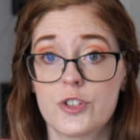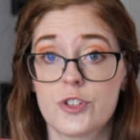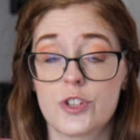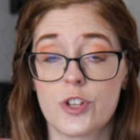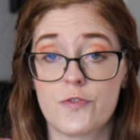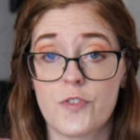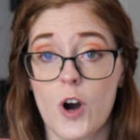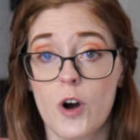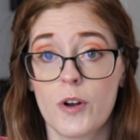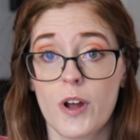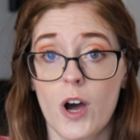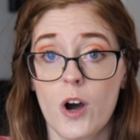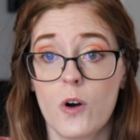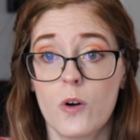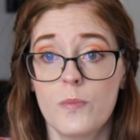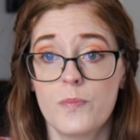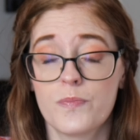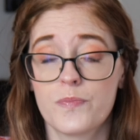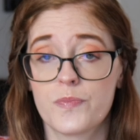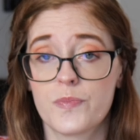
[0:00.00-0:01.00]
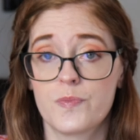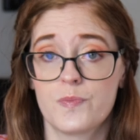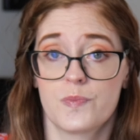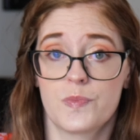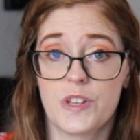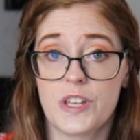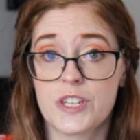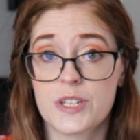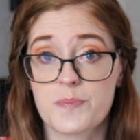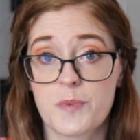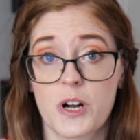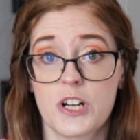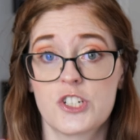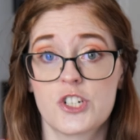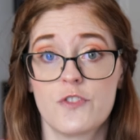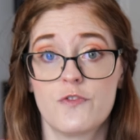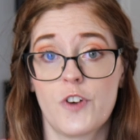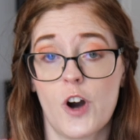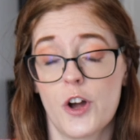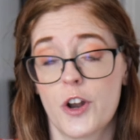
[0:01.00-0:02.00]
the photo, the
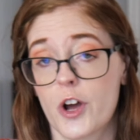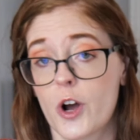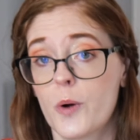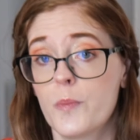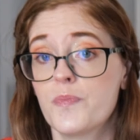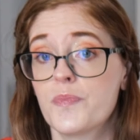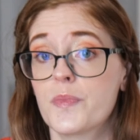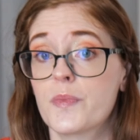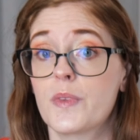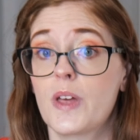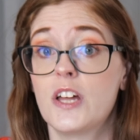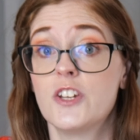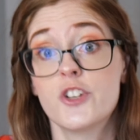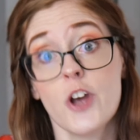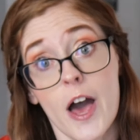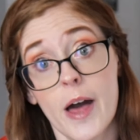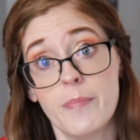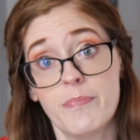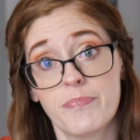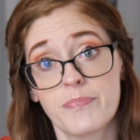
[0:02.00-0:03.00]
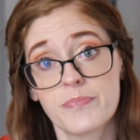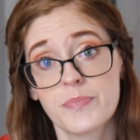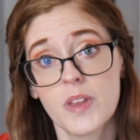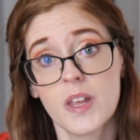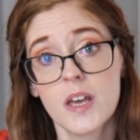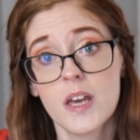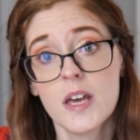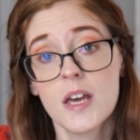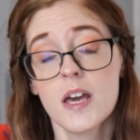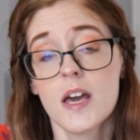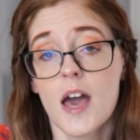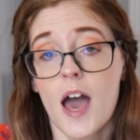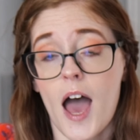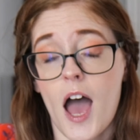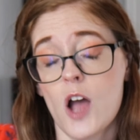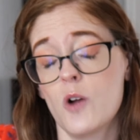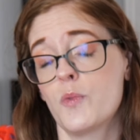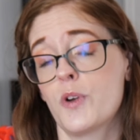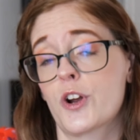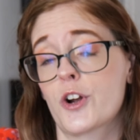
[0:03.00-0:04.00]
inspiration photo, and Jen.
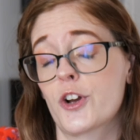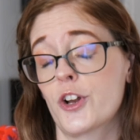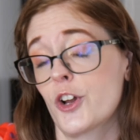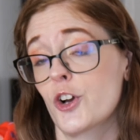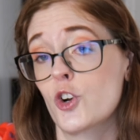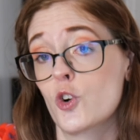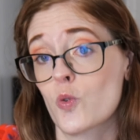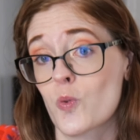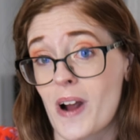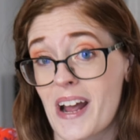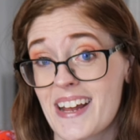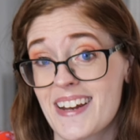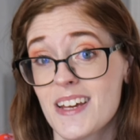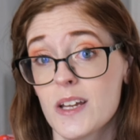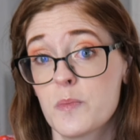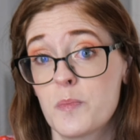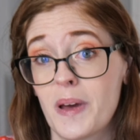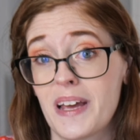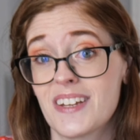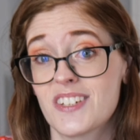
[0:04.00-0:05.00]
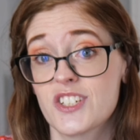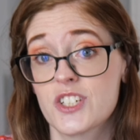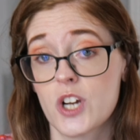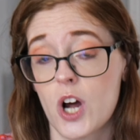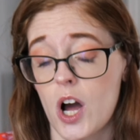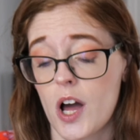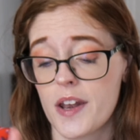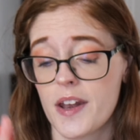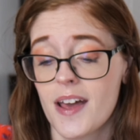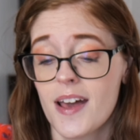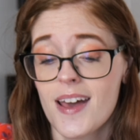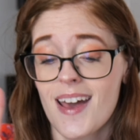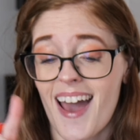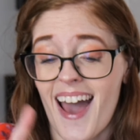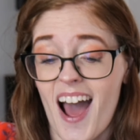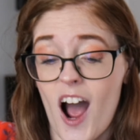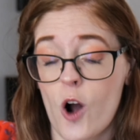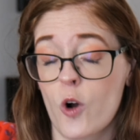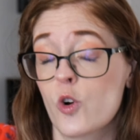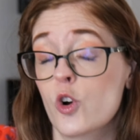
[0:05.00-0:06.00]
And we are going to grade it based on
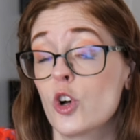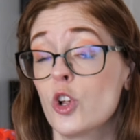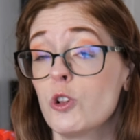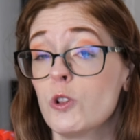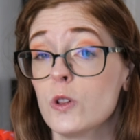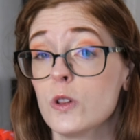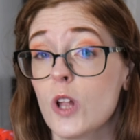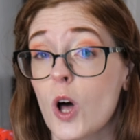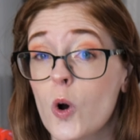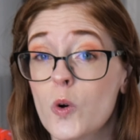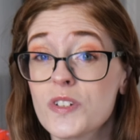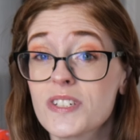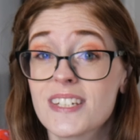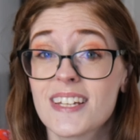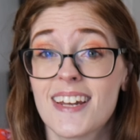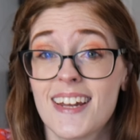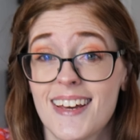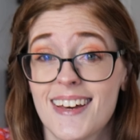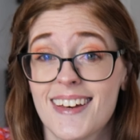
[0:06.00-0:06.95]
how close it